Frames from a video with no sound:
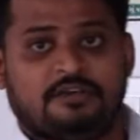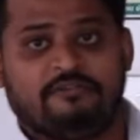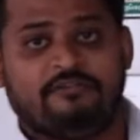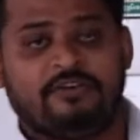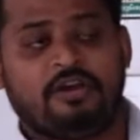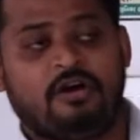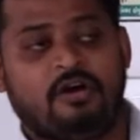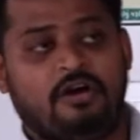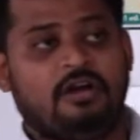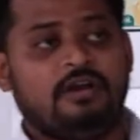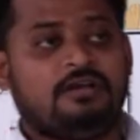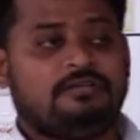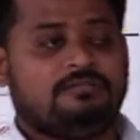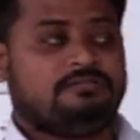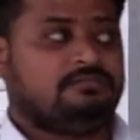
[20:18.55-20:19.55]
We
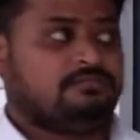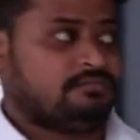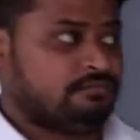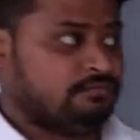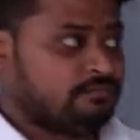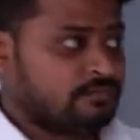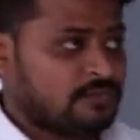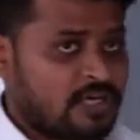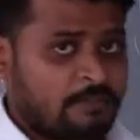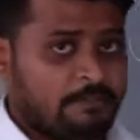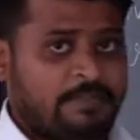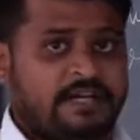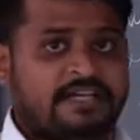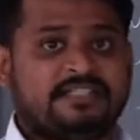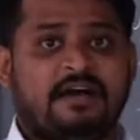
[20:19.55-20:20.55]
all
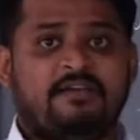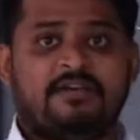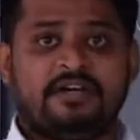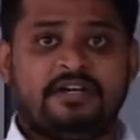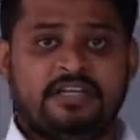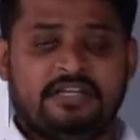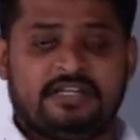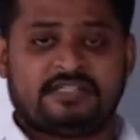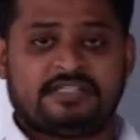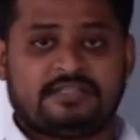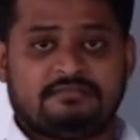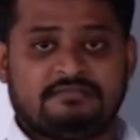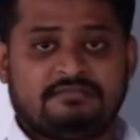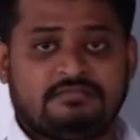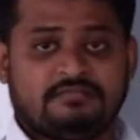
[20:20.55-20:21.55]
completes our needs
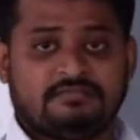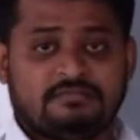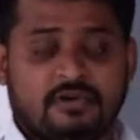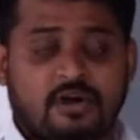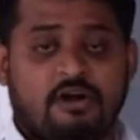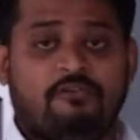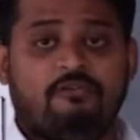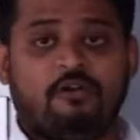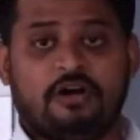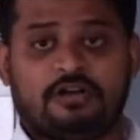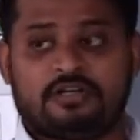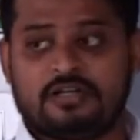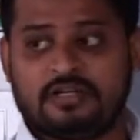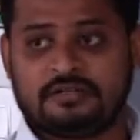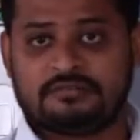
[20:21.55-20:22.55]
of
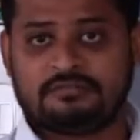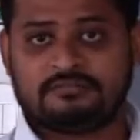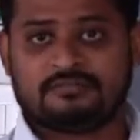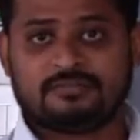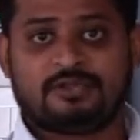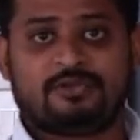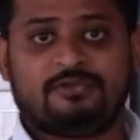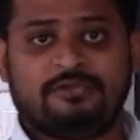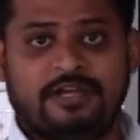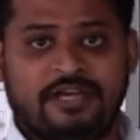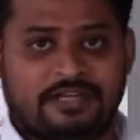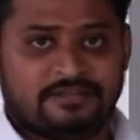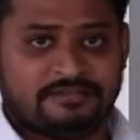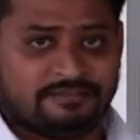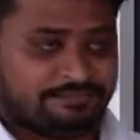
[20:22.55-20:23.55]
water through
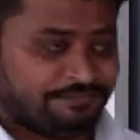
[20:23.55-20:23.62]
rain.